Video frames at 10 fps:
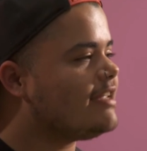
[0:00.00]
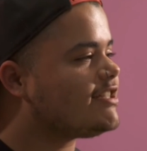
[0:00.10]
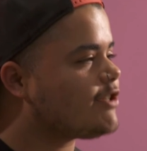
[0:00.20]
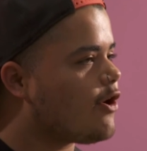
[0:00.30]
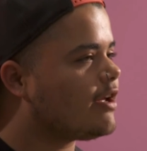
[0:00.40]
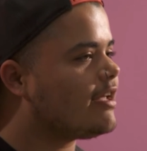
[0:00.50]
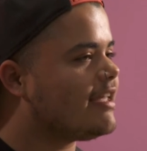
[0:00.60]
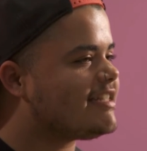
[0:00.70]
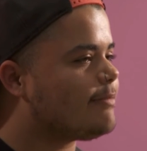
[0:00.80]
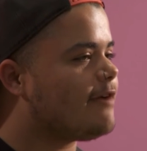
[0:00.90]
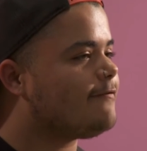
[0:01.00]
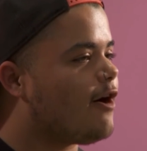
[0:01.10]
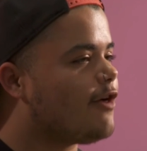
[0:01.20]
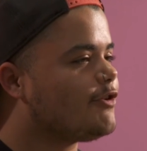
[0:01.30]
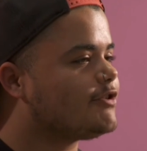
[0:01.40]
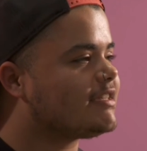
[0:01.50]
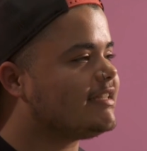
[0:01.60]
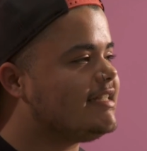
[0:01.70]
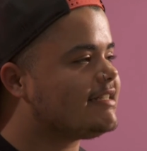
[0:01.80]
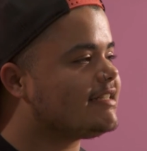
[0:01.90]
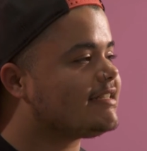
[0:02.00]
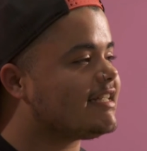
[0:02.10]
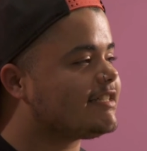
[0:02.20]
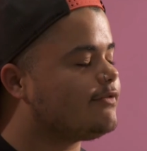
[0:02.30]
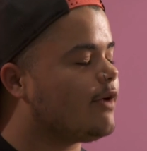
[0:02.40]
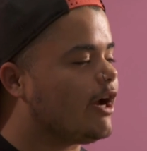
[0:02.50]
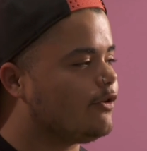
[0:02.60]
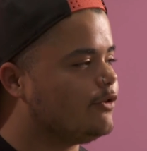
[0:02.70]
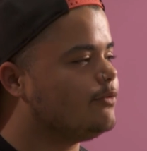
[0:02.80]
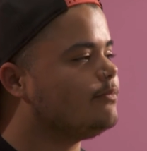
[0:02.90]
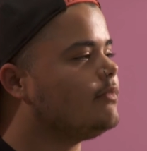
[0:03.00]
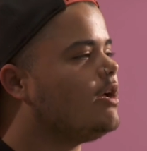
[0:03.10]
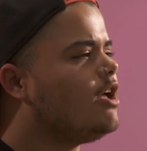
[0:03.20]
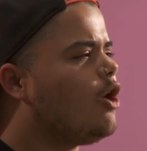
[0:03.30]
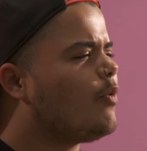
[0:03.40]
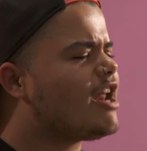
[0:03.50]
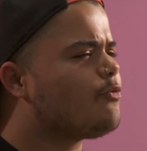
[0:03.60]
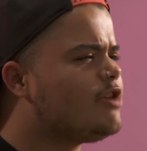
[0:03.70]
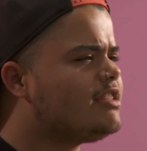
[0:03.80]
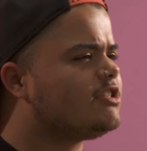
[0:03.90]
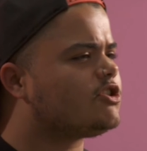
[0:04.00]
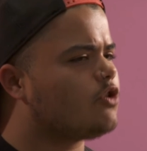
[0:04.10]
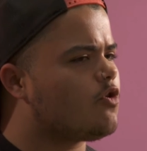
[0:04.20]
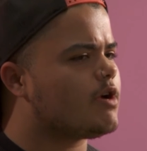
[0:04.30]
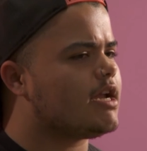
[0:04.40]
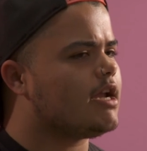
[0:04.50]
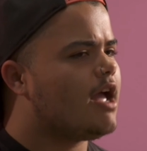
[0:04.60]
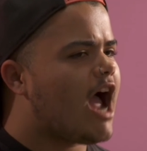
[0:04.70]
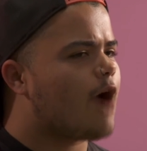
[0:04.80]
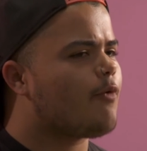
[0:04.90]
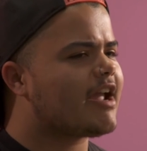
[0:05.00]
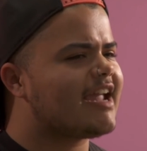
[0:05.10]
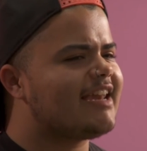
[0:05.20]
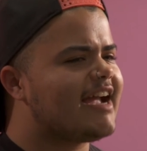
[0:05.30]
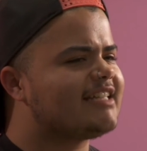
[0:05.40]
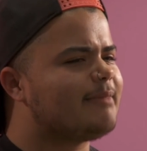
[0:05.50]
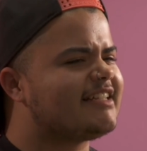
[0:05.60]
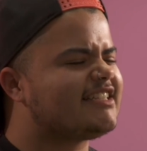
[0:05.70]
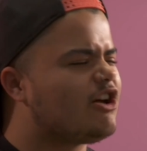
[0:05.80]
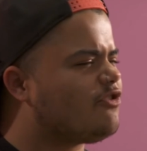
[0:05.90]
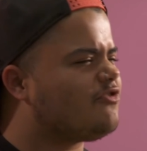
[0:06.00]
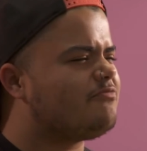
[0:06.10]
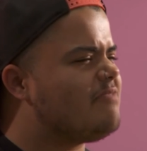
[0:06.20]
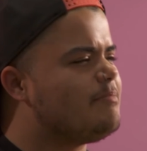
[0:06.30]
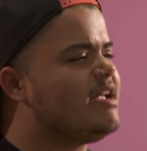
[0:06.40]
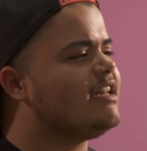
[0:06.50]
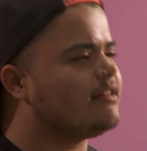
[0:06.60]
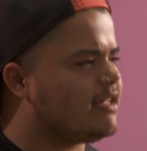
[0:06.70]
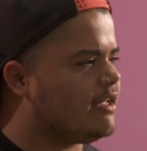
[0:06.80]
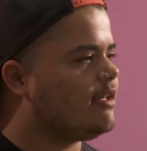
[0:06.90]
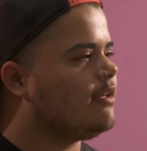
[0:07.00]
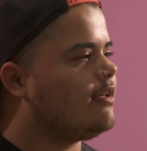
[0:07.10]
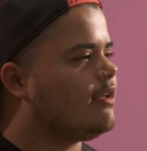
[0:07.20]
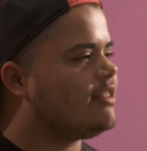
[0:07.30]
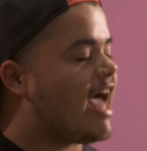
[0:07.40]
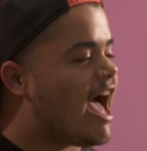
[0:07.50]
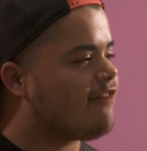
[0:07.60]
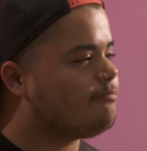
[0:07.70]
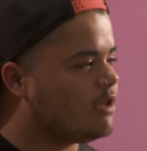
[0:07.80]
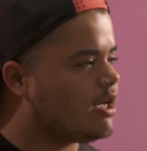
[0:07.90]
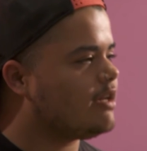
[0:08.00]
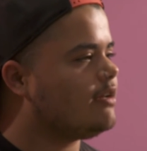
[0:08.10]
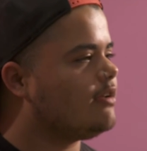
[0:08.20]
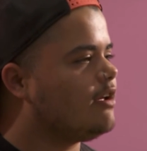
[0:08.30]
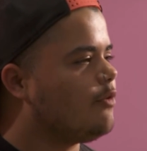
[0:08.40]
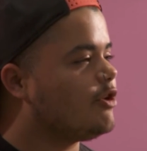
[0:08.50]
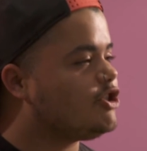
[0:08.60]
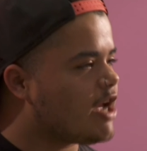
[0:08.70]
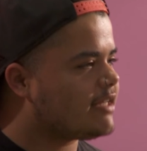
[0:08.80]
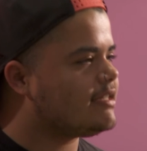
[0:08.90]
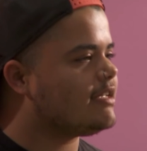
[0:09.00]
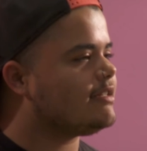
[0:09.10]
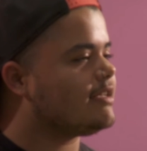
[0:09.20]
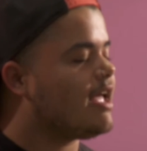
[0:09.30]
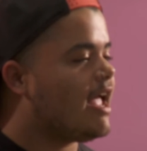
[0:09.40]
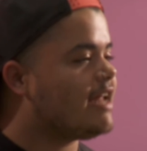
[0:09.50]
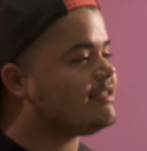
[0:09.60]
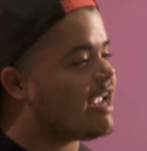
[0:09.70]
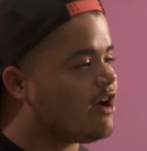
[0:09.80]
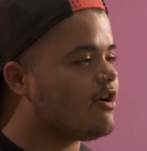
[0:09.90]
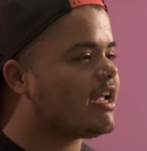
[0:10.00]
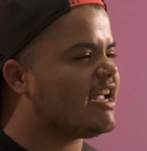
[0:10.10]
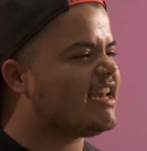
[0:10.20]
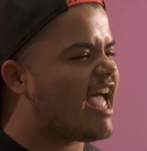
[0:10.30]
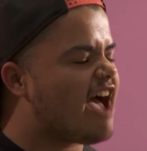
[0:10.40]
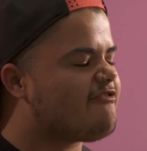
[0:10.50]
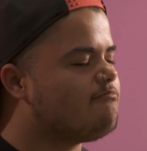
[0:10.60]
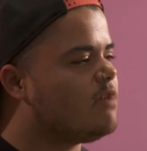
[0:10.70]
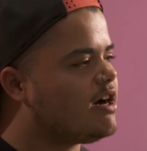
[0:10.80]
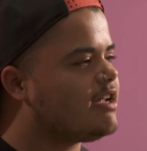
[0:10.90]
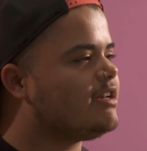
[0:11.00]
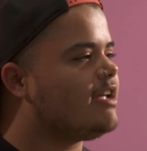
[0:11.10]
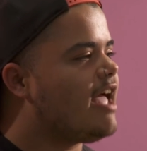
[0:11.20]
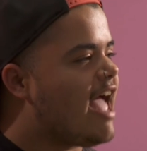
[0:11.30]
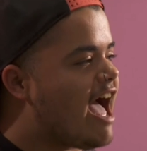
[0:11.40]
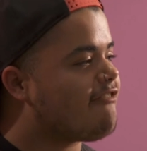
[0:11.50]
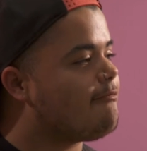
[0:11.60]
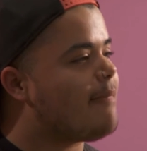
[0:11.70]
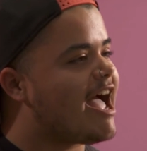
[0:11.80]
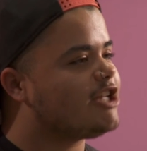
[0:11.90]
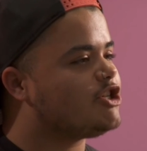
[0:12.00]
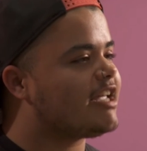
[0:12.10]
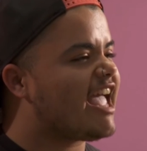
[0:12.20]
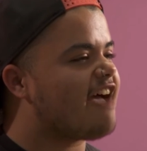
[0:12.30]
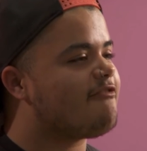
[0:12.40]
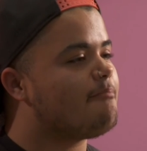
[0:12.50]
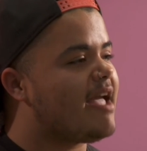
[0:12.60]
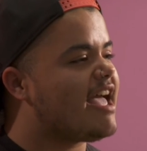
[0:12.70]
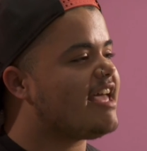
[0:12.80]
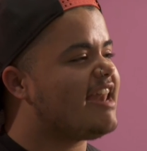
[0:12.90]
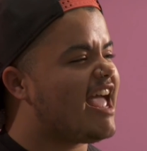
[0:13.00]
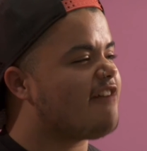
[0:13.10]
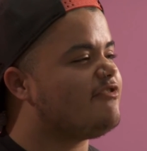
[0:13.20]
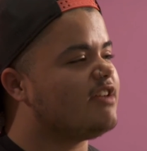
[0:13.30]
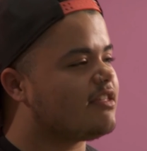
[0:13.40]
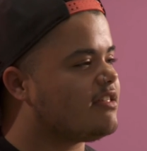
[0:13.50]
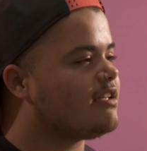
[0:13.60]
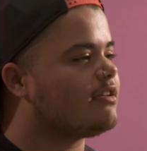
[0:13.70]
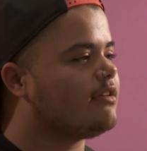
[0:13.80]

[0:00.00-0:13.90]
and stark against my father's least successful heirloom. When I read the story, I recognize myself immediately the half blood, rejected and arrogant, half mud, half magic, half man, half nothing.